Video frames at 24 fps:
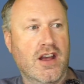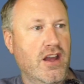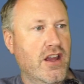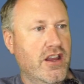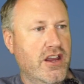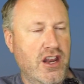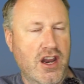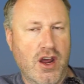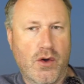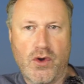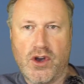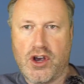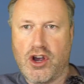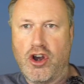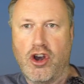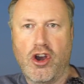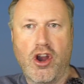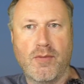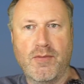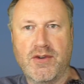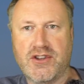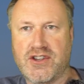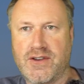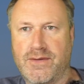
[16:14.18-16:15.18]
you know, a
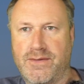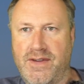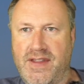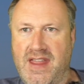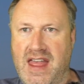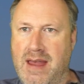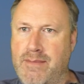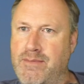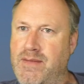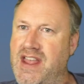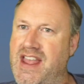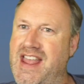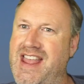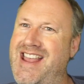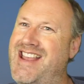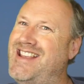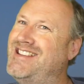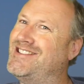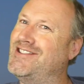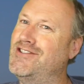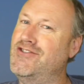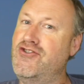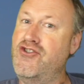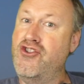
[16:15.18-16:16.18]
kilometre for them
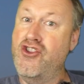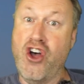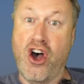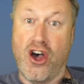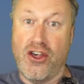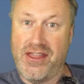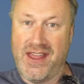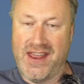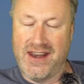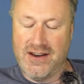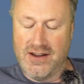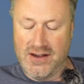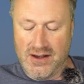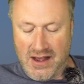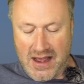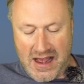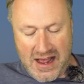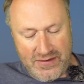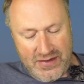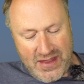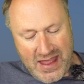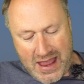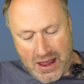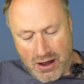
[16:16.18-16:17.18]
is nothing,
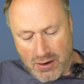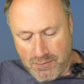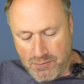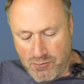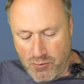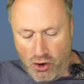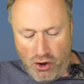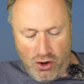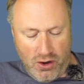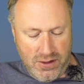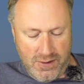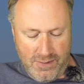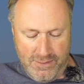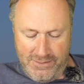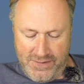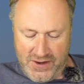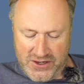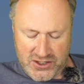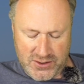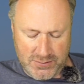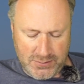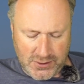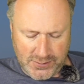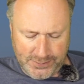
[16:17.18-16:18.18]
and they are more than
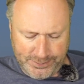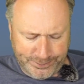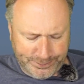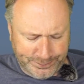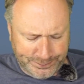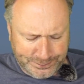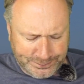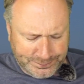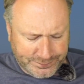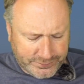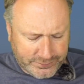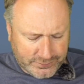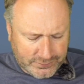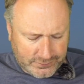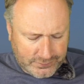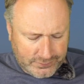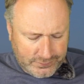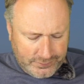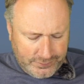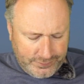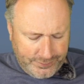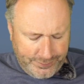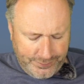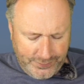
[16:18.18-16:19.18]
visible.
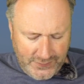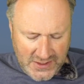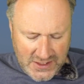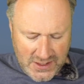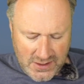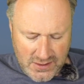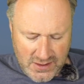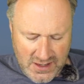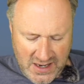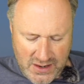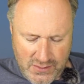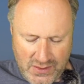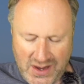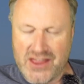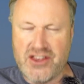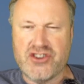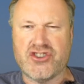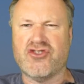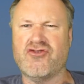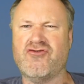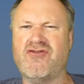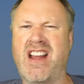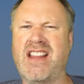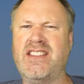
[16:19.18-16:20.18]
Anyway, there's
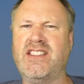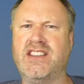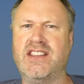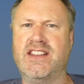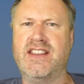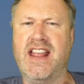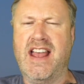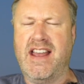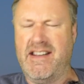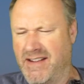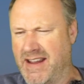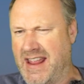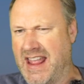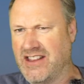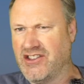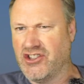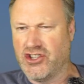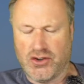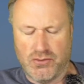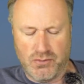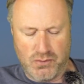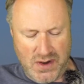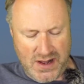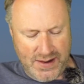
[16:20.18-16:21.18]
a rant in there again
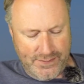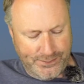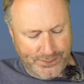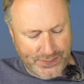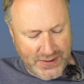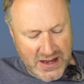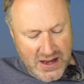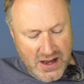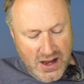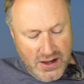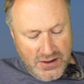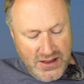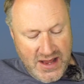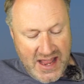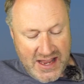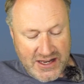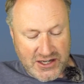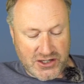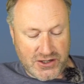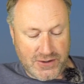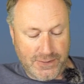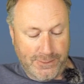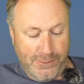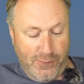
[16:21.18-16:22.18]
somewhere.
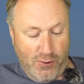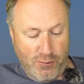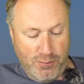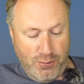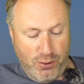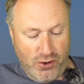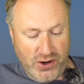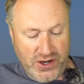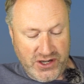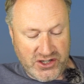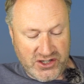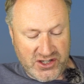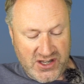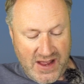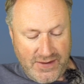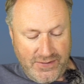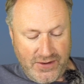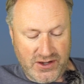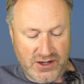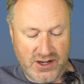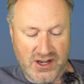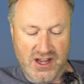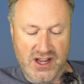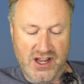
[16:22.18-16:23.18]
Next,
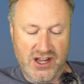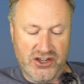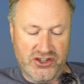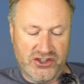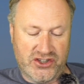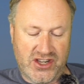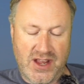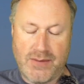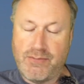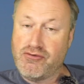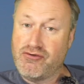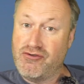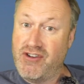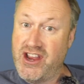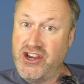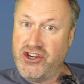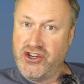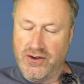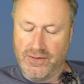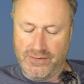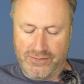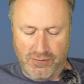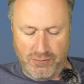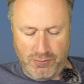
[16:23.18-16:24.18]
4.7,
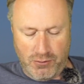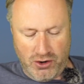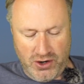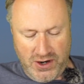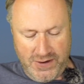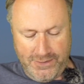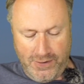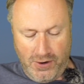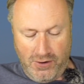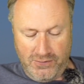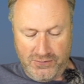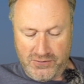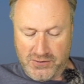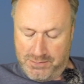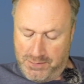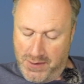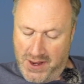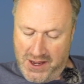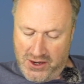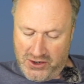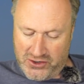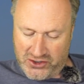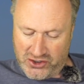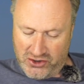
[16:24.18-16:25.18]
separation from uninvolved
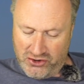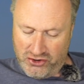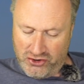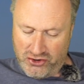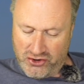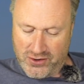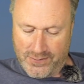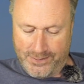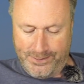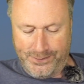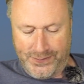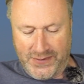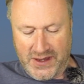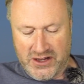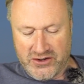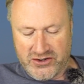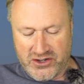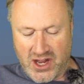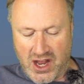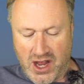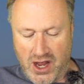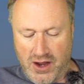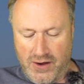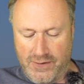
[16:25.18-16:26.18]
piercing.
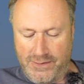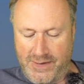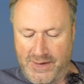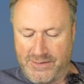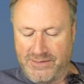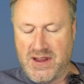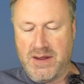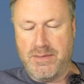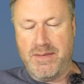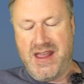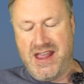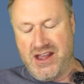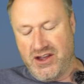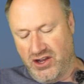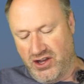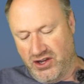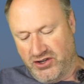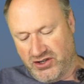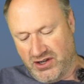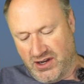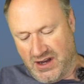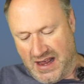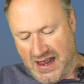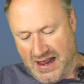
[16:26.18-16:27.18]
So 50
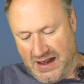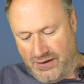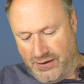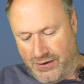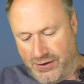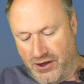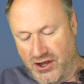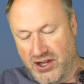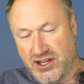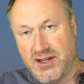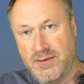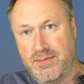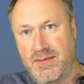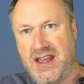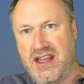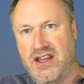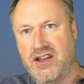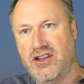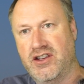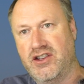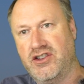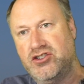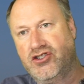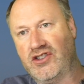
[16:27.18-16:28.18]
metres and 30
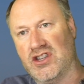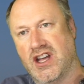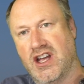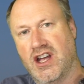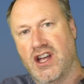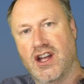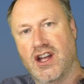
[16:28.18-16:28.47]
metres,